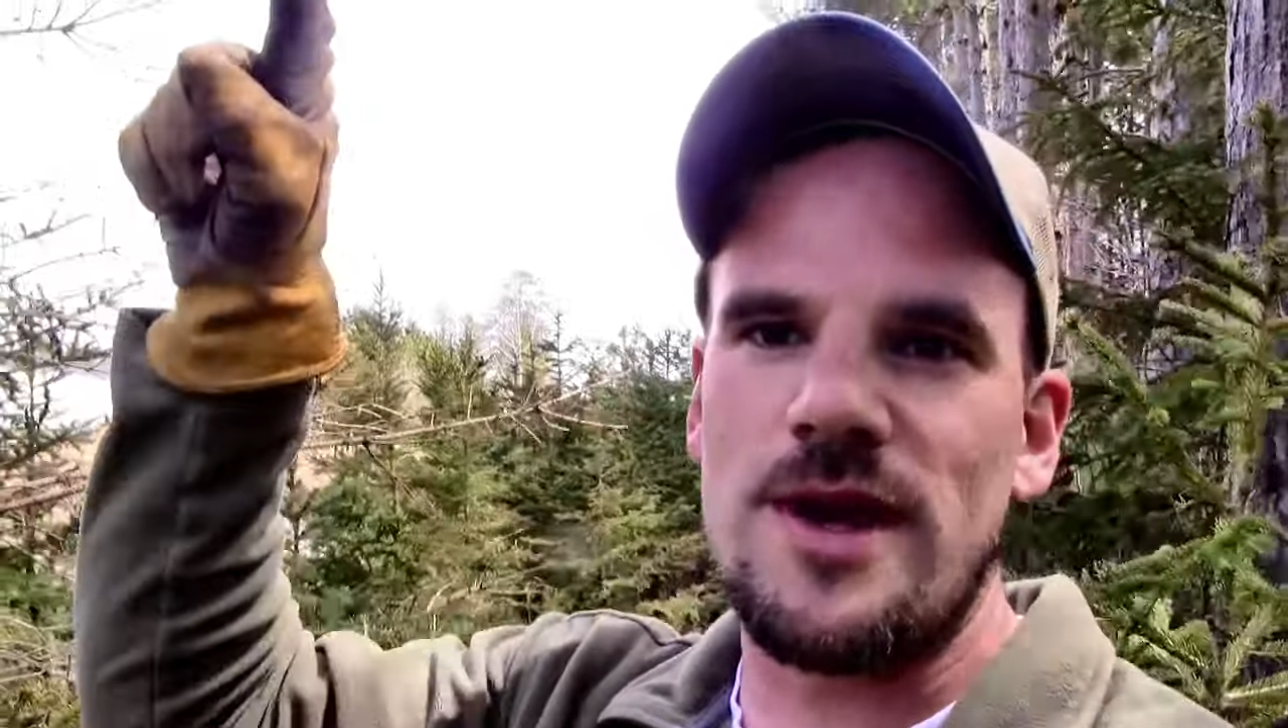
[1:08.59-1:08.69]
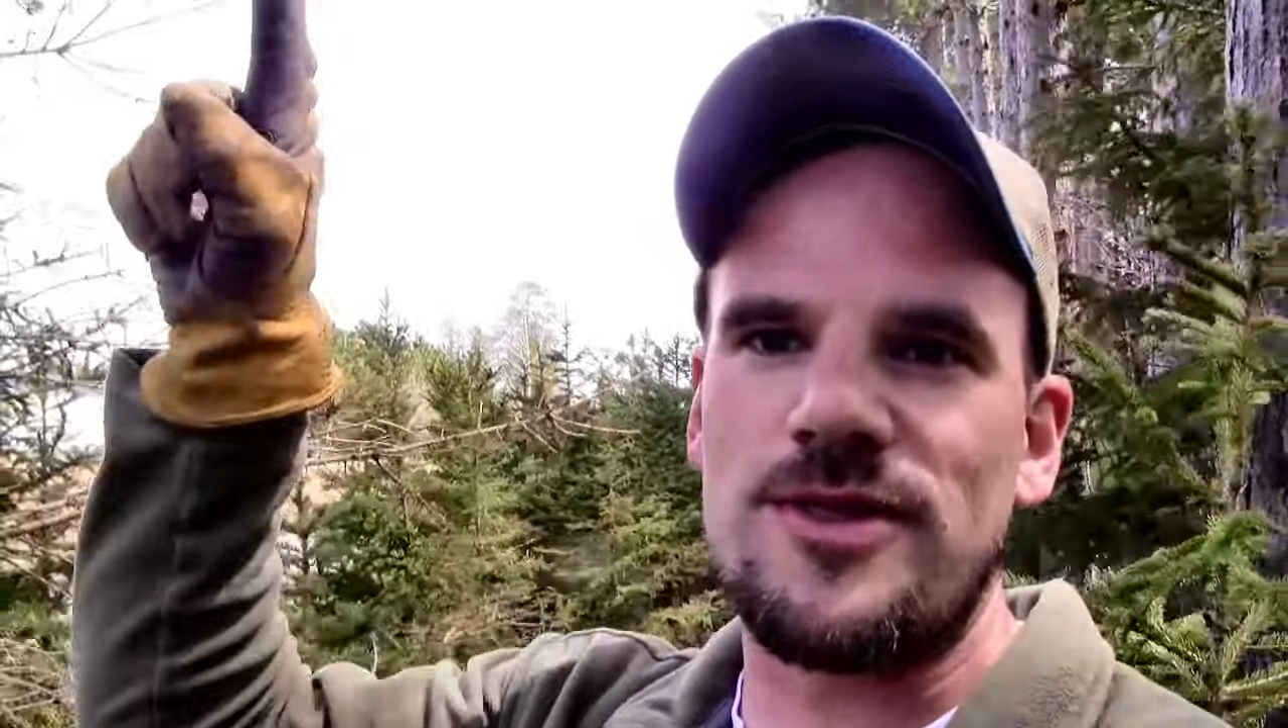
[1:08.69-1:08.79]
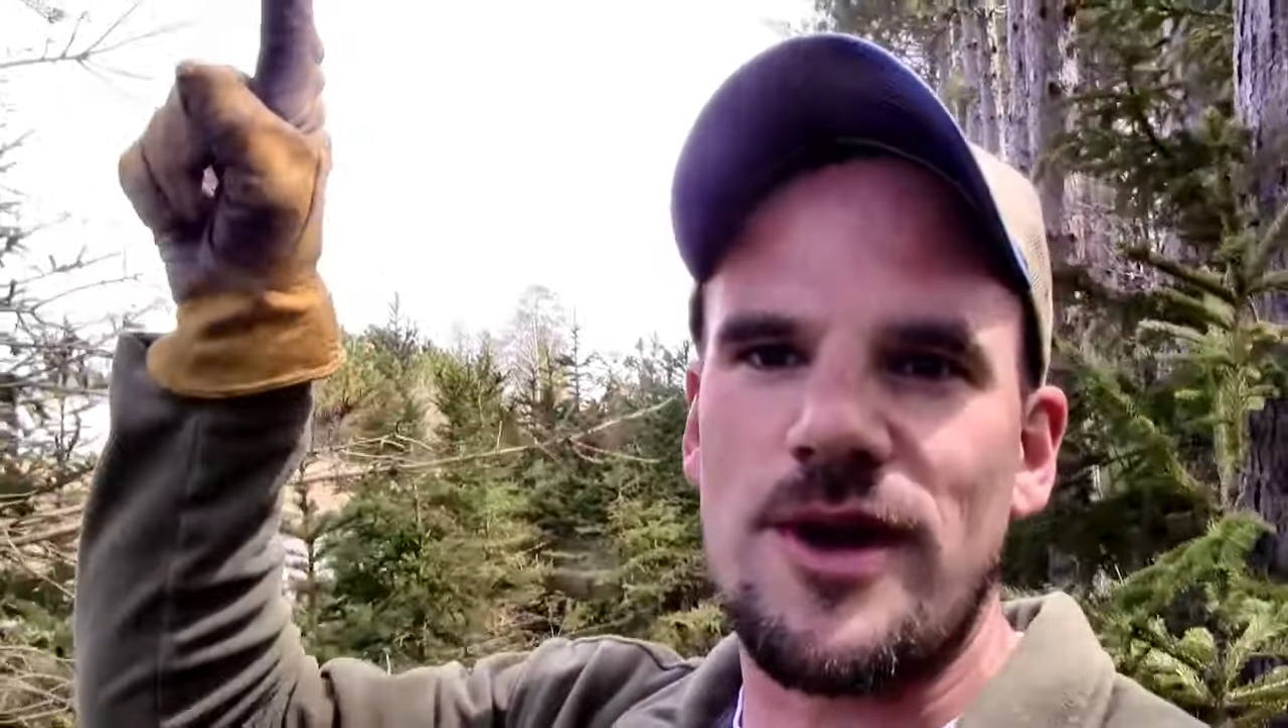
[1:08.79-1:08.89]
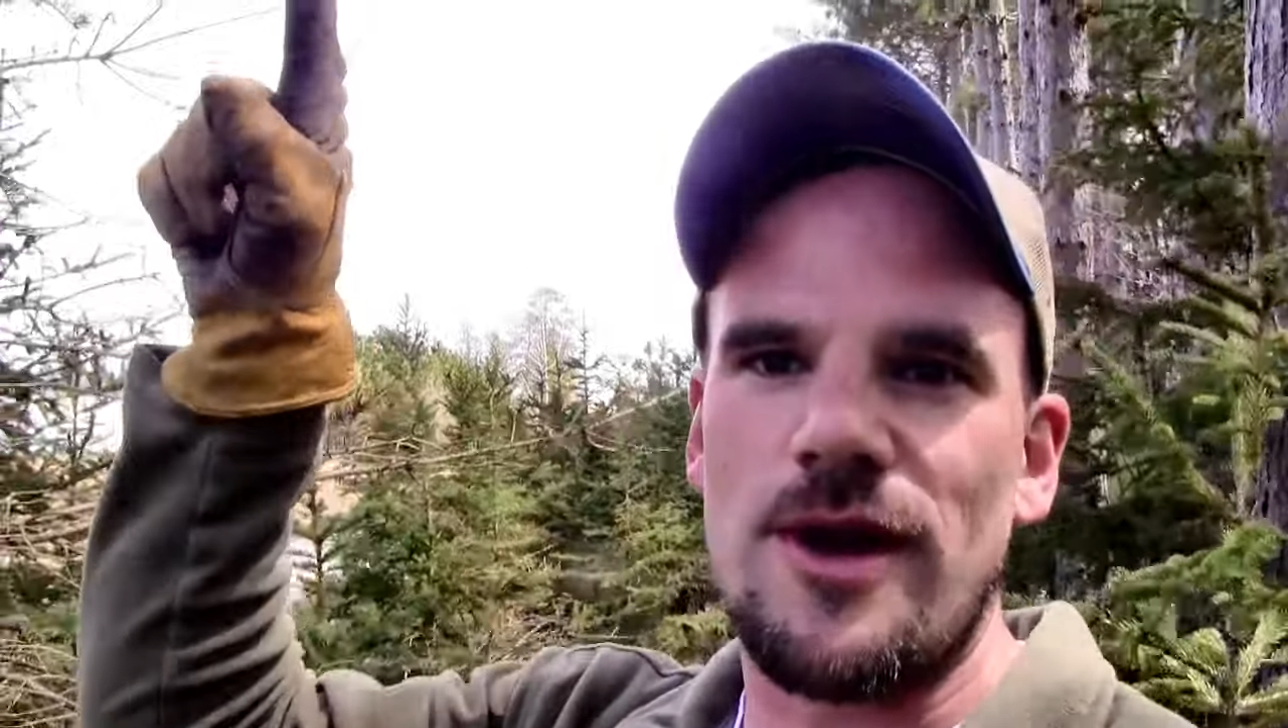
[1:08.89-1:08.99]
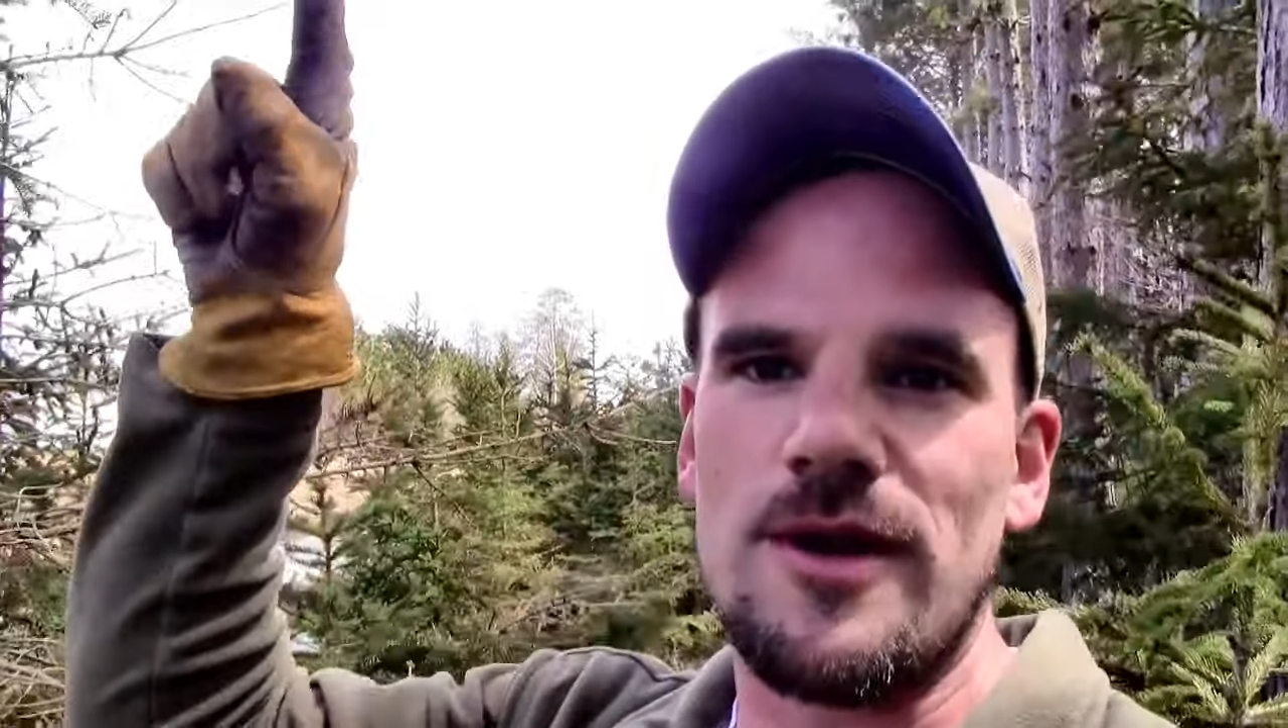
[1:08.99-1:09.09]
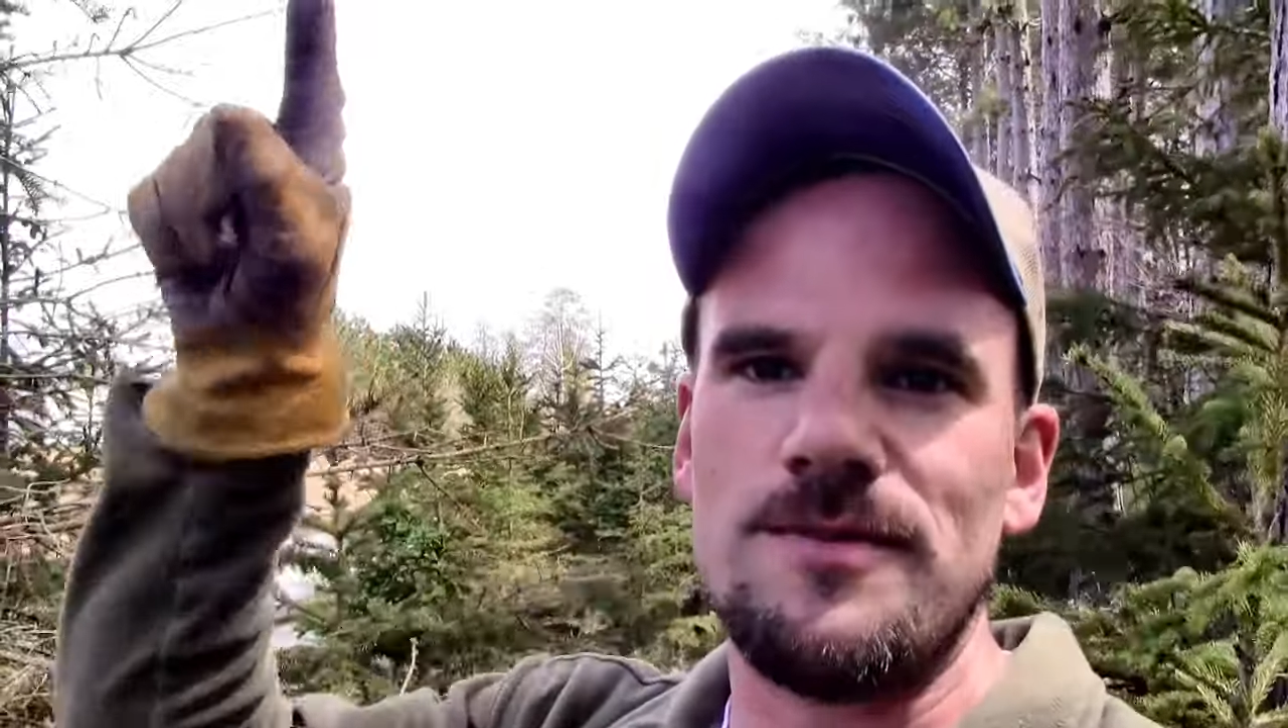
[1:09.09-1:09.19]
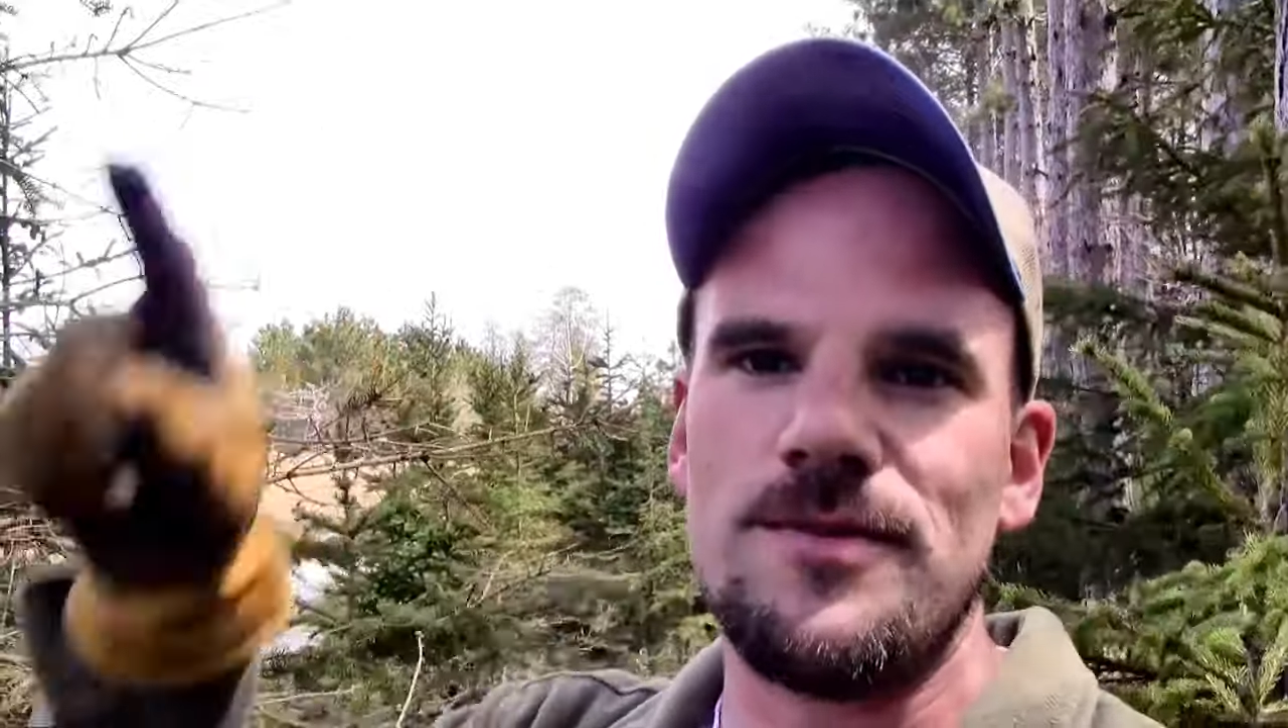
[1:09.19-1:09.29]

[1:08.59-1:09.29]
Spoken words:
hit their